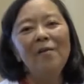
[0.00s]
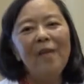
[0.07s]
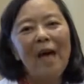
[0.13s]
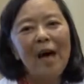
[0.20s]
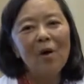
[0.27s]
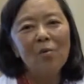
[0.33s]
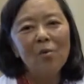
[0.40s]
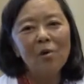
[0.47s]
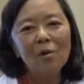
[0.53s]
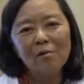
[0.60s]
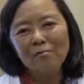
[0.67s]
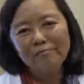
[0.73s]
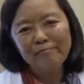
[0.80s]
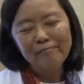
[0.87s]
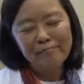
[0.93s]
that
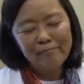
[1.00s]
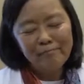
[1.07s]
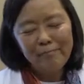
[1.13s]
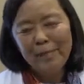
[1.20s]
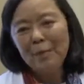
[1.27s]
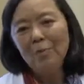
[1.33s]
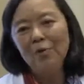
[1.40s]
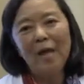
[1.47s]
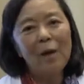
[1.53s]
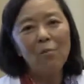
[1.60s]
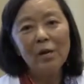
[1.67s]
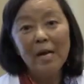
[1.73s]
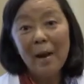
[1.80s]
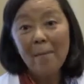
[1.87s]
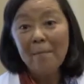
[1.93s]
were people that
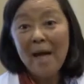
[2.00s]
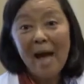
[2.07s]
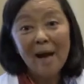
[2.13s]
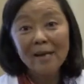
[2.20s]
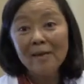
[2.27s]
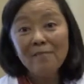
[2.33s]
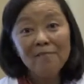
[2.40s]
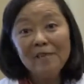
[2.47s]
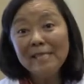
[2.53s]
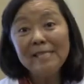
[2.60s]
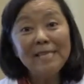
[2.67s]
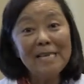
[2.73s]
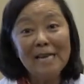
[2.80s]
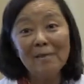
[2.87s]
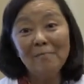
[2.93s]
would come back and
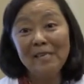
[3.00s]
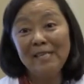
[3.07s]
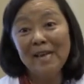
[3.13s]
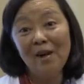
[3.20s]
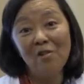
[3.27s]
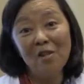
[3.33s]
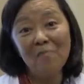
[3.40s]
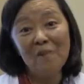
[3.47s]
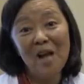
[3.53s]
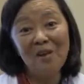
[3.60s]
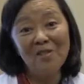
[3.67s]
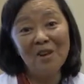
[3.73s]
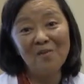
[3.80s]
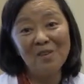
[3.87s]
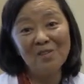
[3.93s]
visit him and tell him
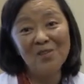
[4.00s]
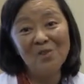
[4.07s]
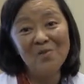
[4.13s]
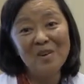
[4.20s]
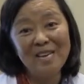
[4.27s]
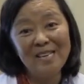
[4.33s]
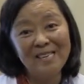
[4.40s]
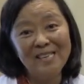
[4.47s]
how they were doing